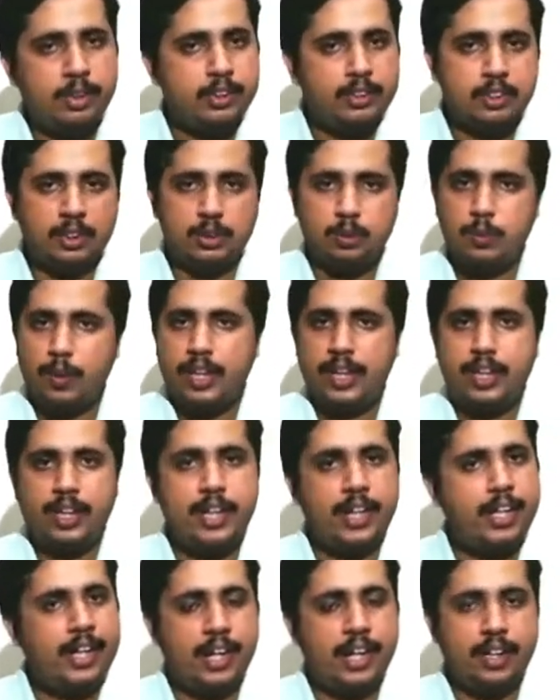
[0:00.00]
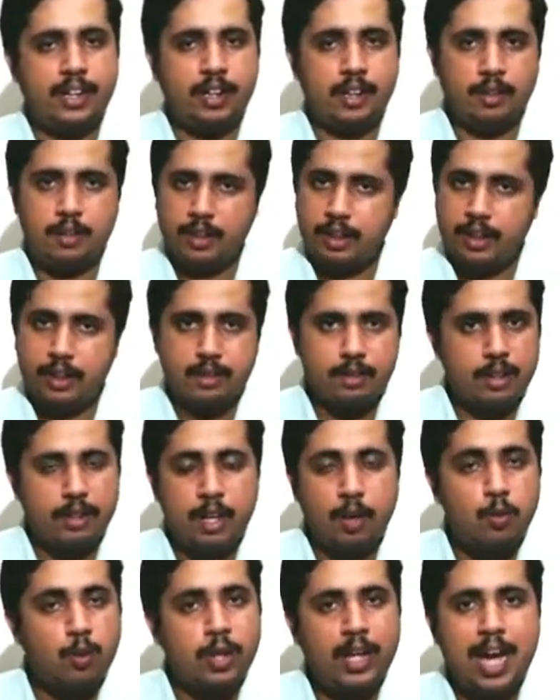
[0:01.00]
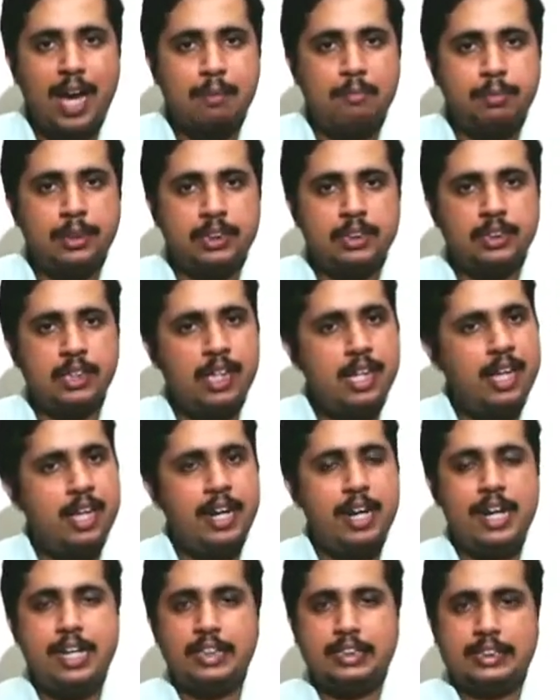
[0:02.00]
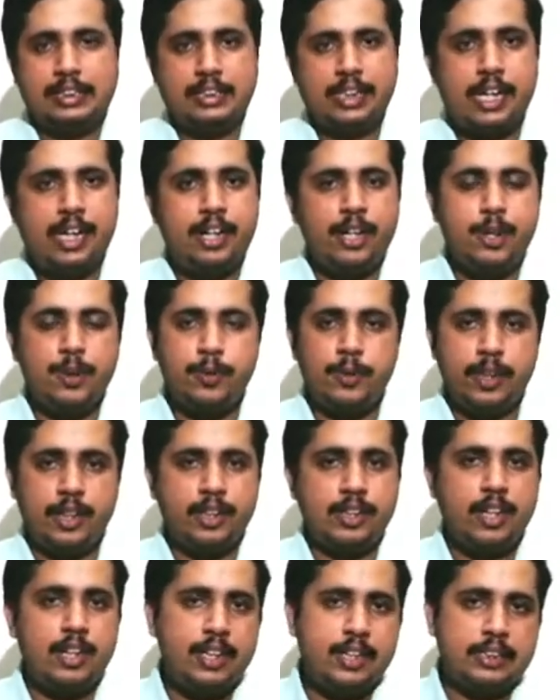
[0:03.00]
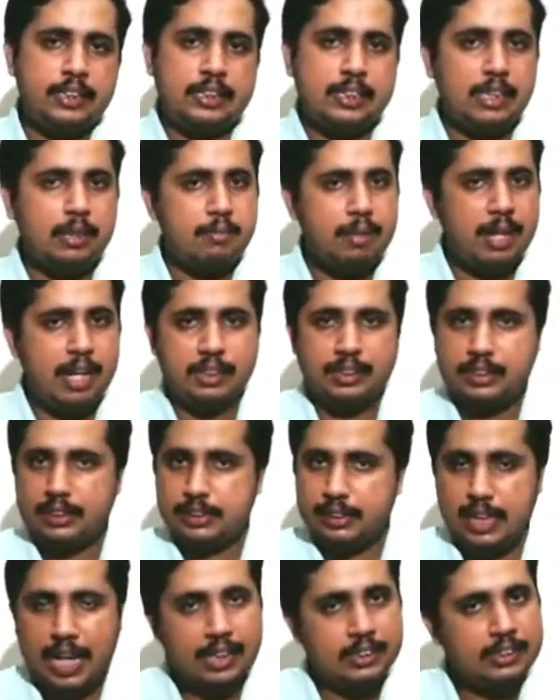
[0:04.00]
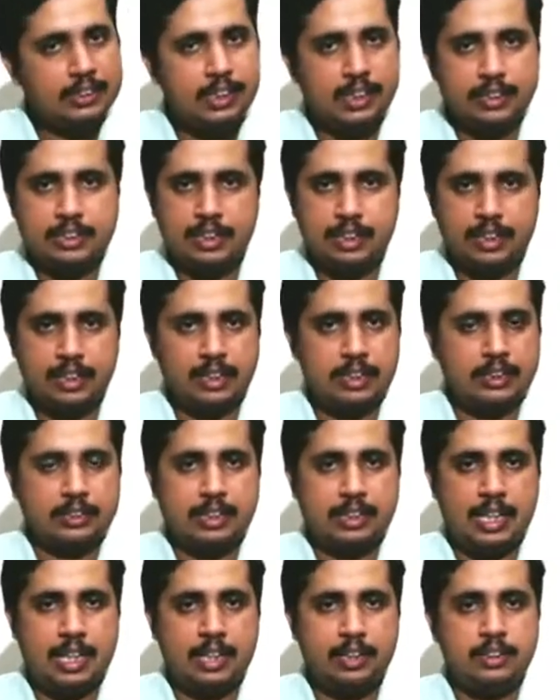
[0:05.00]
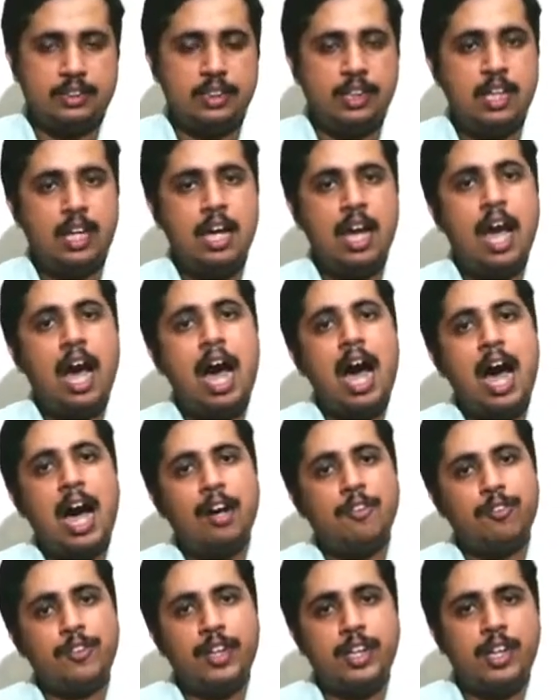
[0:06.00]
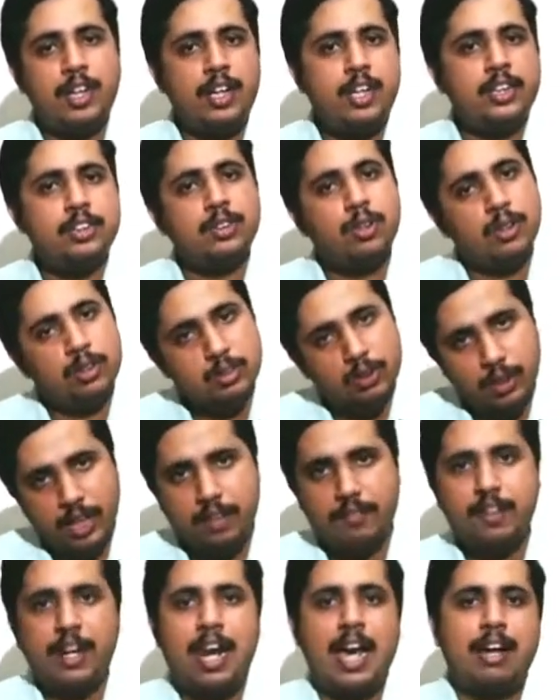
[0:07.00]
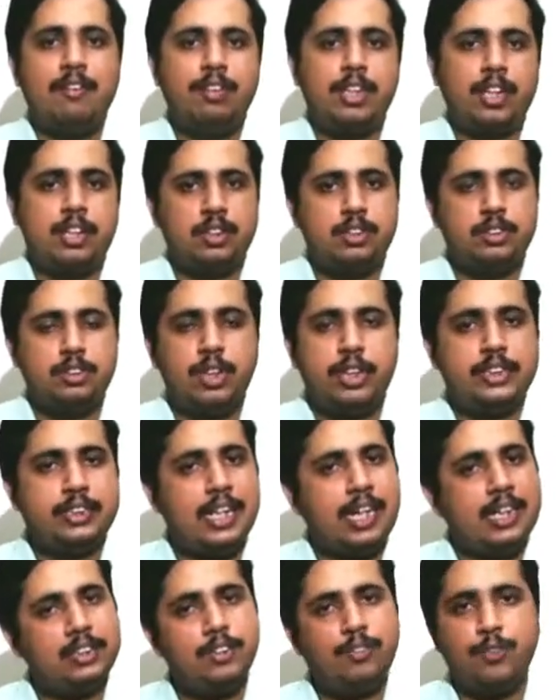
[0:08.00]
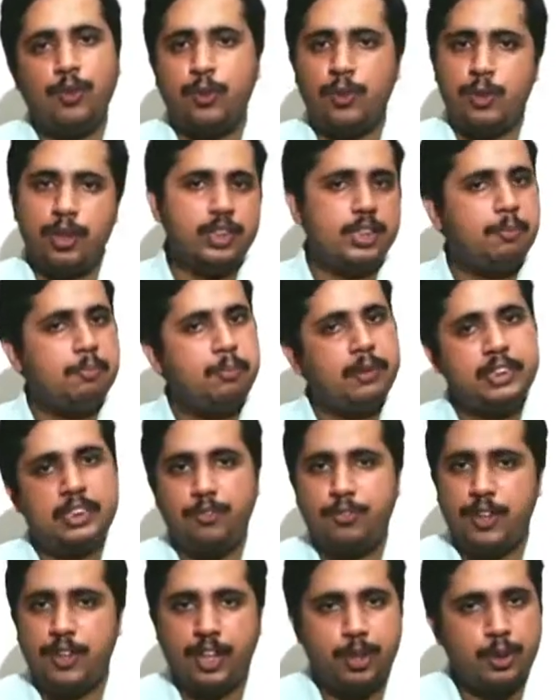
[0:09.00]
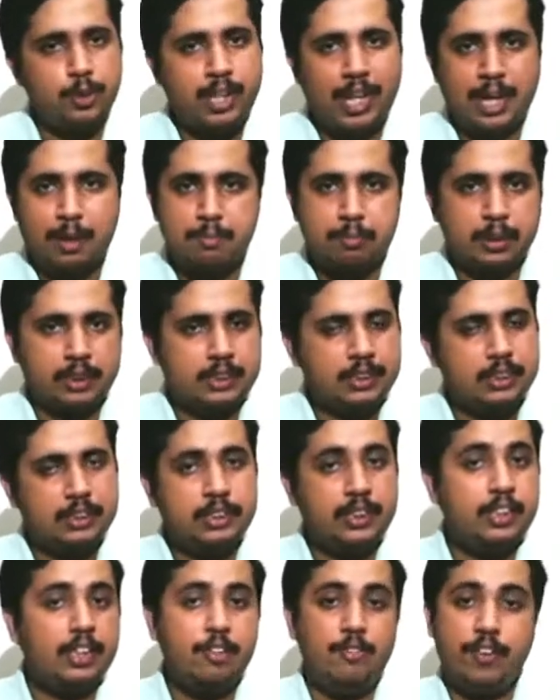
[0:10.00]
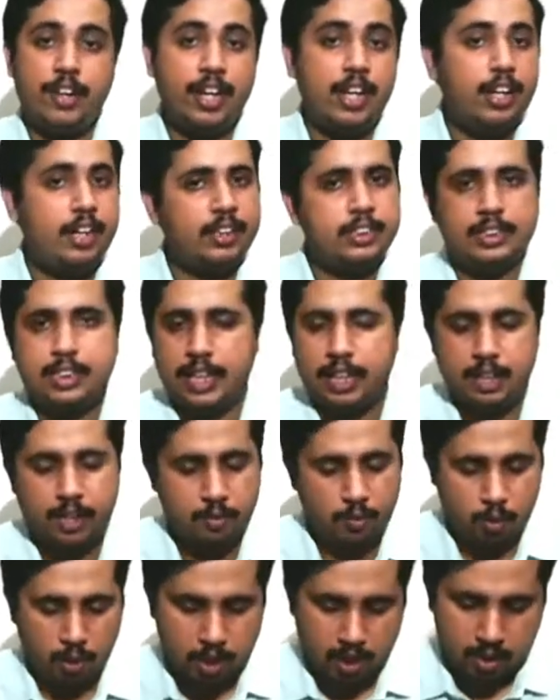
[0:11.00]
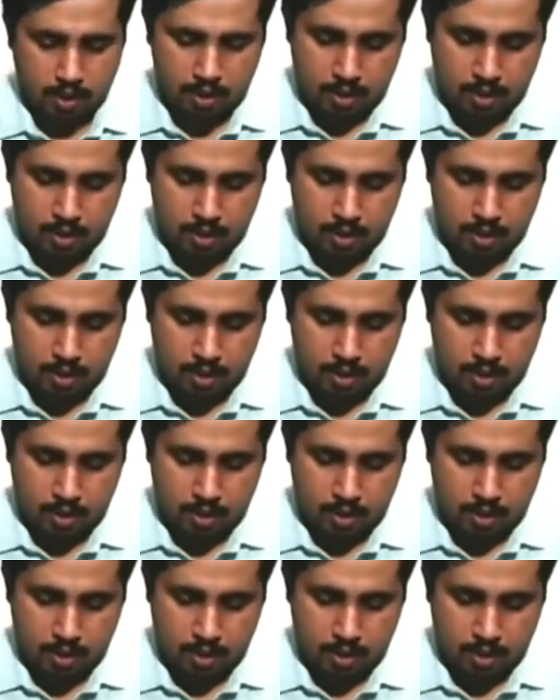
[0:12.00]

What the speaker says: This is one indicator. Now what happens? Lessee during the lease term has the asset in his hands. After lease also he will have it. So it's as if ownership is shifted to that person. Significant risk and reward.